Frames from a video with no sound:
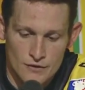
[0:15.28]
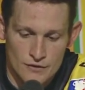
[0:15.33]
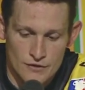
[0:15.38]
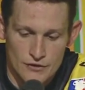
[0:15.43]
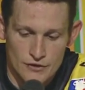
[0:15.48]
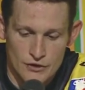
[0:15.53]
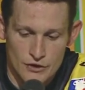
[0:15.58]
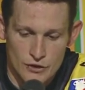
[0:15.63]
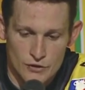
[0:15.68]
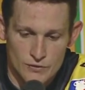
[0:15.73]

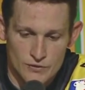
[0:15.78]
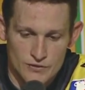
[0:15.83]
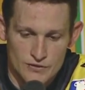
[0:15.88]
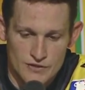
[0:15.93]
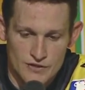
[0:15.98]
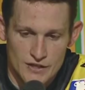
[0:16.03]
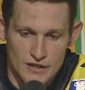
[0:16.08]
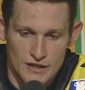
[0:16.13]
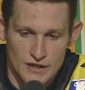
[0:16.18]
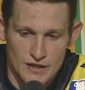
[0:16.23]
you know, it
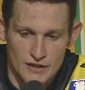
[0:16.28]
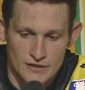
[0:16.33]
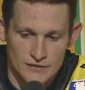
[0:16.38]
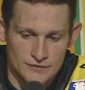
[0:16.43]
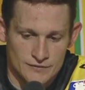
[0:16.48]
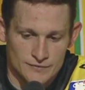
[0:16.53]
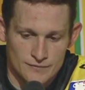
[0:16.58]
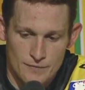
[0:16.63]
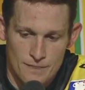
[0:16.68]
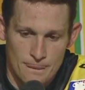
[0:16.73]
was
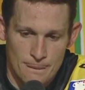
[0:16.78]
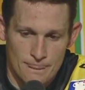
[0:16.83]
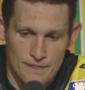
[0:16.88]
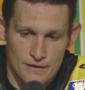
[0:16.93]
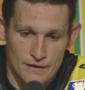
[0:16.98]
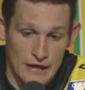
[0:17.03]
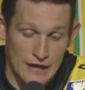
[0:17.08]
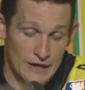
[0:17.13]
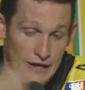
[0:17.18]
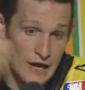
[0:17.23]
I
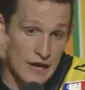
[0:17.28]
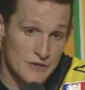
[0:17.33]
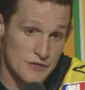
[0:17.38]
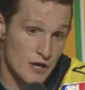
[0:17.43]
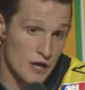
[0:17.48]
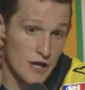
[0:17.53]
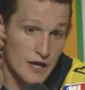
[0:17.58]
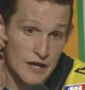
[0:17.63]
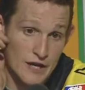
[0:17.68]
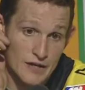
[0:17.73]

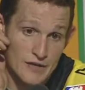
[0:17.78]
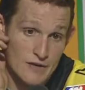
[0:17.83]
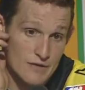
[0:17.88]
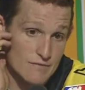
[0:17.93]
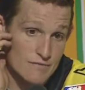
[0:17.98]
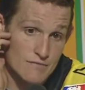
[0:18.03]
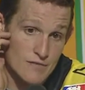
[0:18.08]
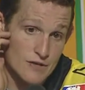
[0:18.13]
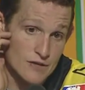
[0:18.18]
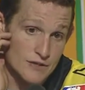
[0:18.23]
thought I
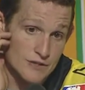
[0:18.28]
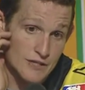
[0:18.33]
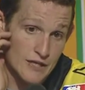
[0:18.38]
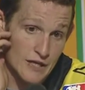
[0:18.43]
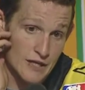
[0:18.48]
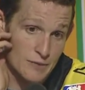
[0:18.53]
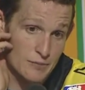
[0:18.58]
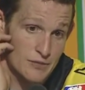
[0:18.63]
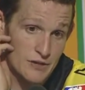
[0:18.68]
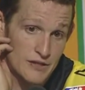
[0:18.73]
had
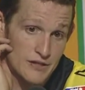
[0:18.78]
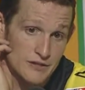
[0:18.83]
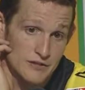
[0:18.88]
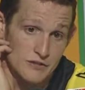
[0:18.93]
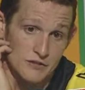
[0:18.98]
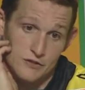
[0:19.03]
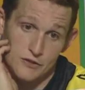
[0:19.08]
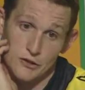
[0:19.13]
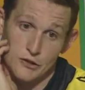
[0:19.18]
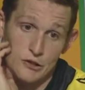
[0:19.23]
second place
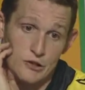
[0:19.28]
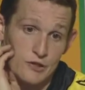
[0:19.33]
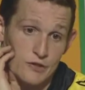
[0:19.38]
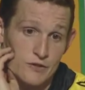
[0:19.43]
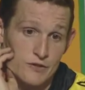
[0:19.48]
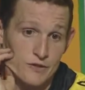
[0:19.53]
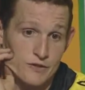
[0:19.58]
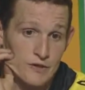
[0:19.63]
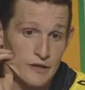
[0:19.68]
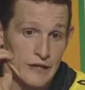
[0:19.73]

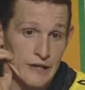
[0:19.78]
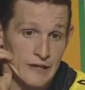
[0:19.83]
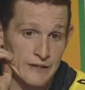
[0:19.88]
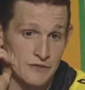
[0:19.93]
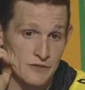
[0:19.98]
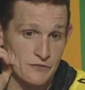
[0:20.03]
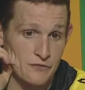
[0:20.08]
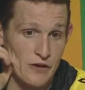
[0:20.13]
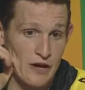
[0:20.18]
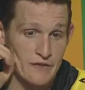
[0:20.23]
secured the
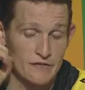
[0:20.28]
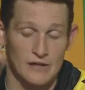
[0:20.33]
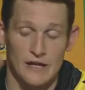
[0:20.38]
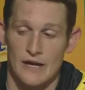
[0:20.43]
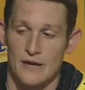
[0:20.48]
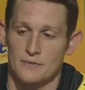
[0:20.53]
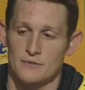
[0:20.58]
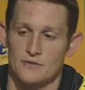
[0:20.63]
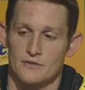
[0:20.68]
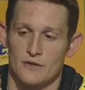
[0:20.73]
last 5
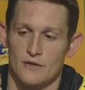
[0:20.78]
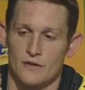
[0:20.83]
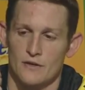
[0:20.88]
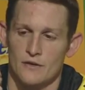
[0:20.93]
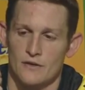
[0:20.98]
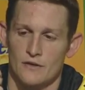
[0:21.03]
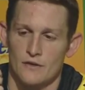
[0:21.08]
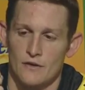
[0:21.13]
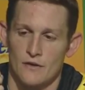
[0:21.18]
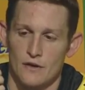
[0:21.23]
laps. I
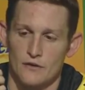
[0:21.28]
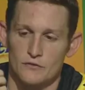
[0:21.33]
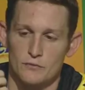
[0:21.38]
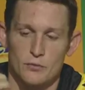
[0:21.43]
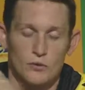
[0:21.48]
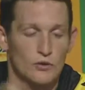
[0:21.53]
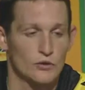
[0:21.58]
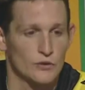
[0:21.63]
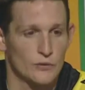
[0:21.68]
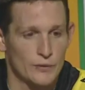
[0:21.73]
was
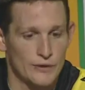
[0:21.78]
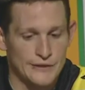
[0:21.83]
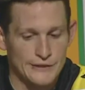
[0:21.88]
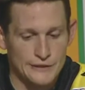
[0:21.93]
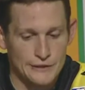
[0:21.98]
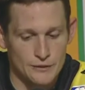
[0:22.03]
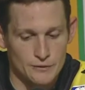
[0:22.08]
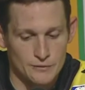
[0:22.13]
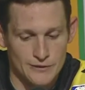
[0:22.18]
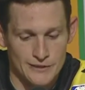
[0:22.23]
pulling away a
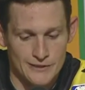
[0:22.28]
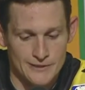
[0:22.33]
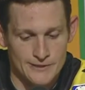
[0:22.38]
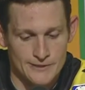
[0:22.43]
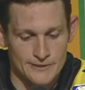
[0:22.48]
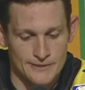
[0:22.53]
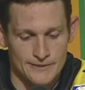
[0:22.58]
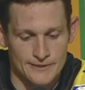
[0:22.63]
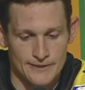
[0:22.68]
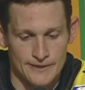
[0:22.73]
little
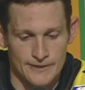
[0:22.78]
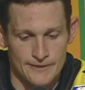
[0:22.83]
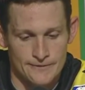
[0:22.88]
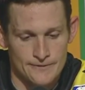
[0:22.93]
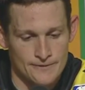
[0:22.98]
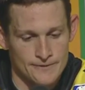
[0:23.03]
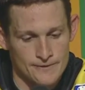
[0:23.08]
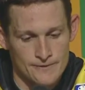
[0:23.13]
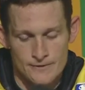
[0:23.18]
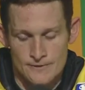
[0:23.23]
bit and
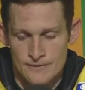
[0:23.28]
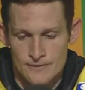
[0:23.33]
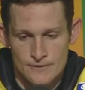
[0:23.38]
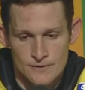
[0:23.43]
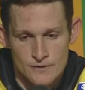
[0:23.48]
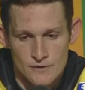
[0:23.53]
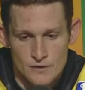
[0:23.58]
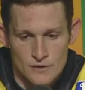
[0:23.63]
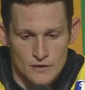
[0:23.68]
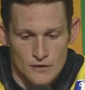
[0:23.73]

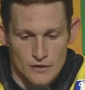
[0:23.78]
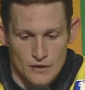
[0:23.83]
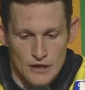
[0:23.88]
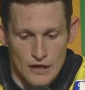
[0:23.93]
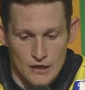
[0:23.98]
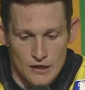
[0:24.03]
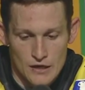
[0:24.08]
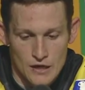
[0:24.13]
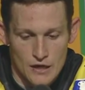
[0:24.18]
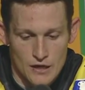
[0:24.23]

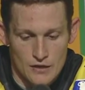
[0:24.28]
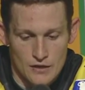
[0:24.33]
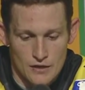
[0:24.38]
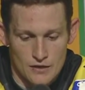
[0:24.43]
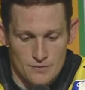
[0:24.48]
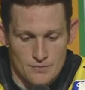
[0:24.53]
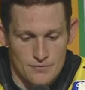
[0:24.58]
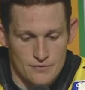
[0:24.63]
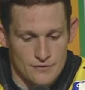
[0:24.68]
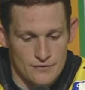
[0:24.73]
got caught
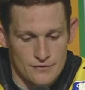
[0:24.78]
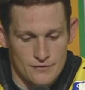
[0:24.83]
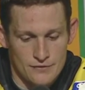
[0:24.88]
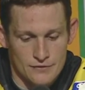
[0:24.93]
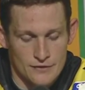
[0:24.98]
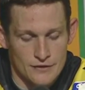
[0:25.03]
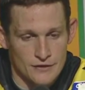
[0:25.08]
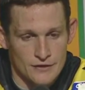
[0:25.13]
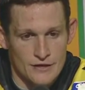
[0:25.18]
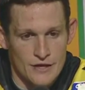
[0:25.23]
up,
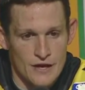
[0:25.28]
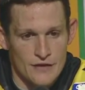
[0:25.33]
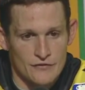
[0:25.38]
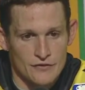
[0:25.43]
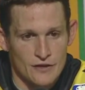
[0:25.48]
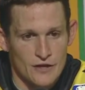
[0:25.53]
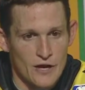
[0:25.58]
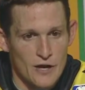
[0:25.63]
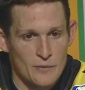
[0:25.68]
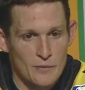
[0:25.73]
and
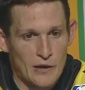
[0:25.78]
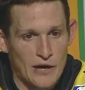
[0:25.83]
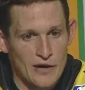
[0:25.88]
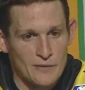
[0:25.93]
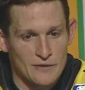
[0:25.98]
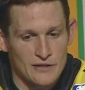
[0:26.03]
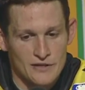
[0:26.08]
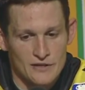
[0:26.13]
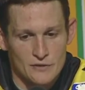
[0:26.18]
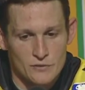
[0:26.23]
Kevin got by
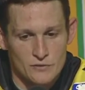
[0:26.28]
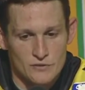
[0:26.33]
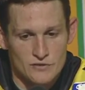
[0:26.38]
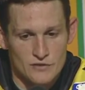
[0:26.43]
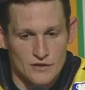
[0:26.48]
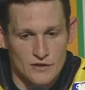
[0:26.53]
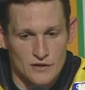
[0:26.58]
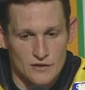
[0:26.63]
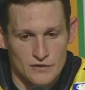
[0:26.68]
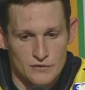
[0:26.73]
me. He
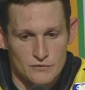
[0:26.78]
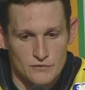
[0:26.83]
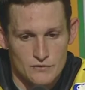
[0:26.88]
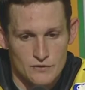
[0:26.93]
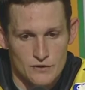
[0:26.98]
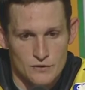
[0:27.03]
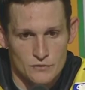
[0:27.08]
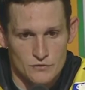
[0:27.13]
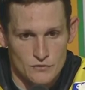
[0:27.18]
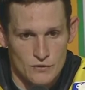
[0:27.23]
was
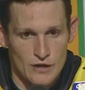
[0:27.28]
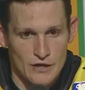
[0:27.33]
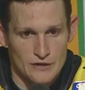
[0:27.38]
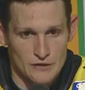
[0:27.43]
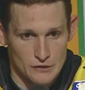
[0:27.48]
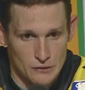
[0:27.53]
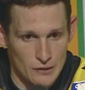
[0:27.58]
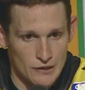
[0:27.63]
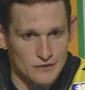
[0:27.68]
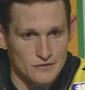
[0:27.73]
riding
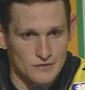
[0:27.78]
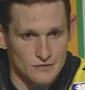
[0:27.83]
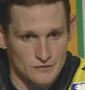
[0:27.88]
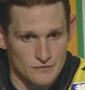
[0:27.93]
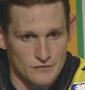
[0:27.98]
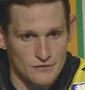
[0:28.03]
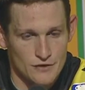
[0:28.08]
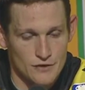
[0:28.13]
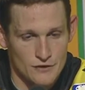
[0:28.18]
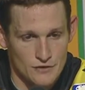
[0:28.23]

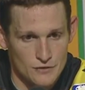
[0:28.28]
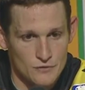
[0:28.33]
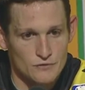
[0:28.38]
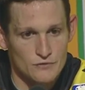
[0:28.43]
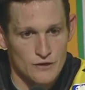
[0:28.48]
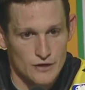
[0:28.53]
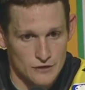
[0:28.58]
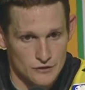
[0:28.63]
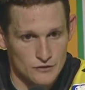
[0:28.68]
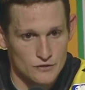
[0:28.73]
aggressive there. He
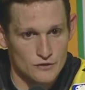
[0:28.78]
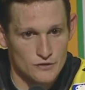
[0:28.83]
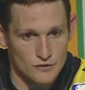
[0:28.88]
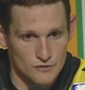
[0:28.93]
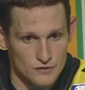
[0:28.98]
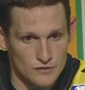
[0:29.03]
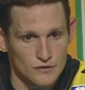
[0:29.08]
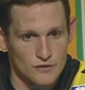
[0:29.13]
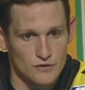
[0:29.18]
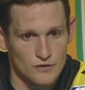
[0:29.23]
was riding good.